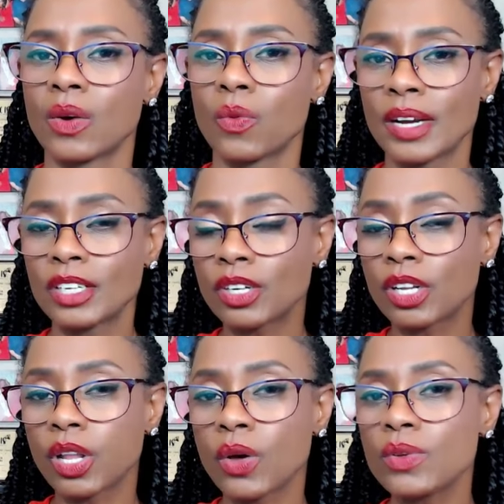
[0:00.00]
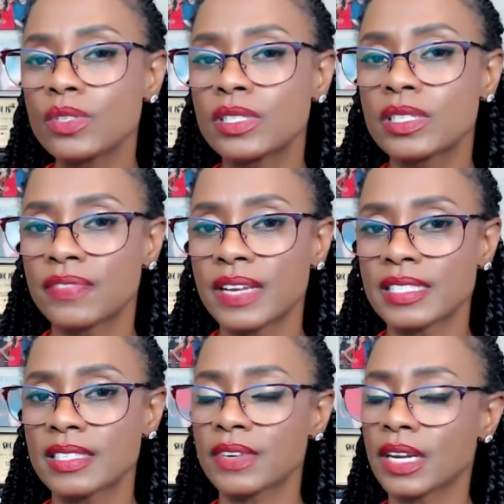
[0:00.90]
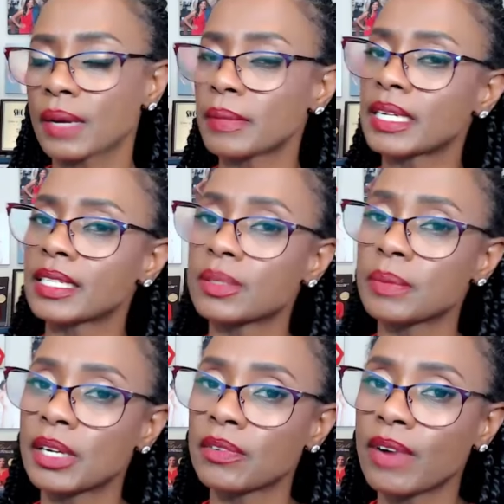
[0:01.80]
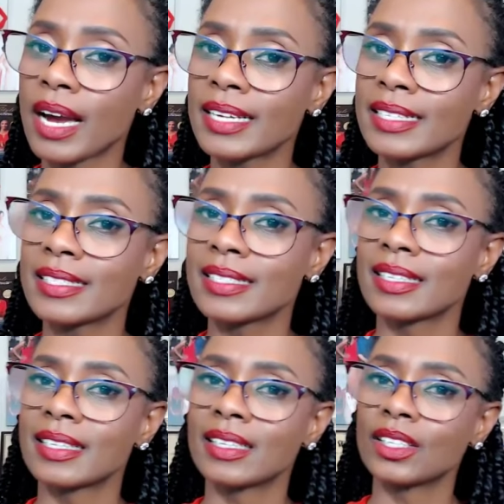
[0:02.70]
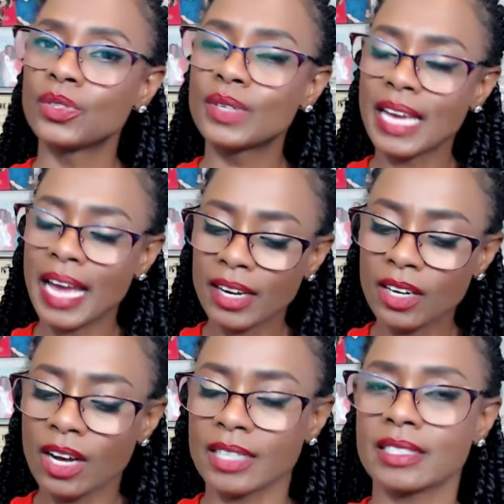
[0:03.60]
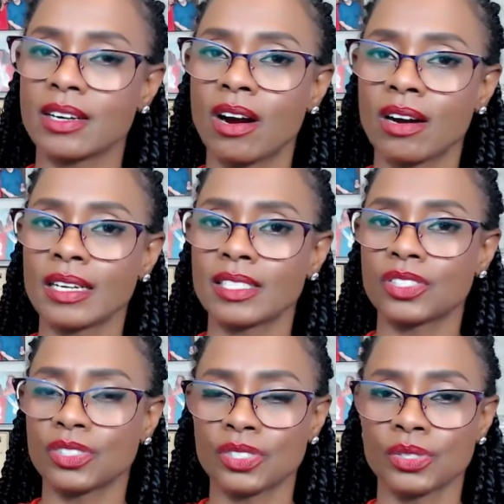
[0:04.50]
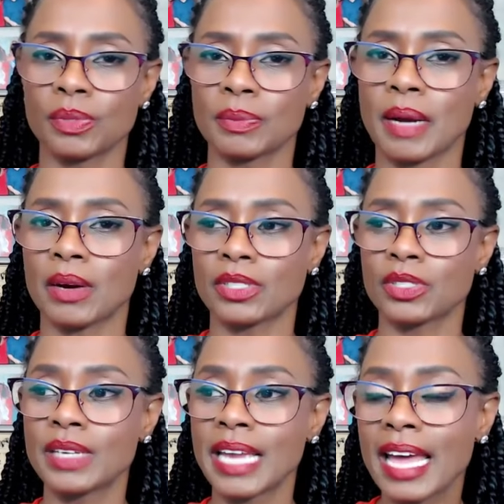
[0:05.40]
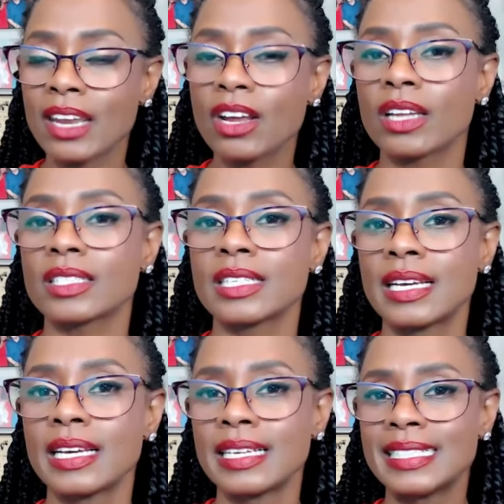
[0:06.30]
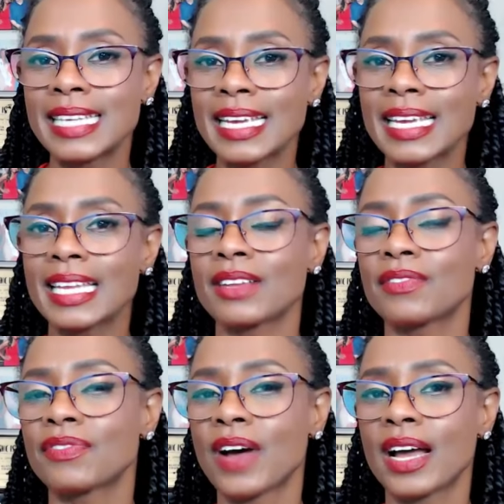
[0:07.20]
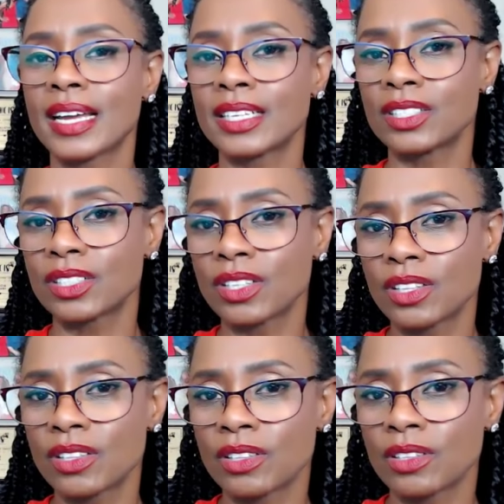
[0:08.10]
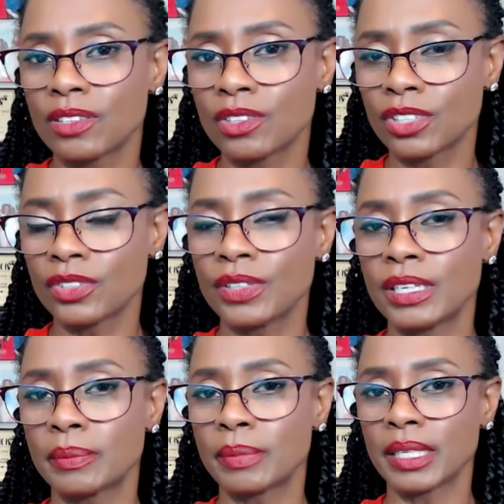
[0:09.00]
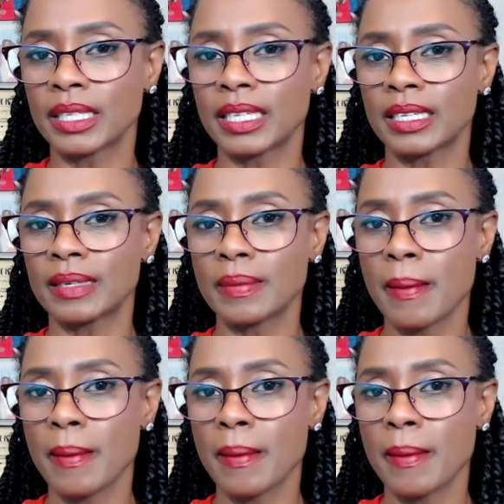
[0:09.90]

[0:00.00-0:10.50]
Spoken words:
When you're closed, defensive, and committed to being right, you cannot harness your superpowers. You cannot dig in and find your unique ability.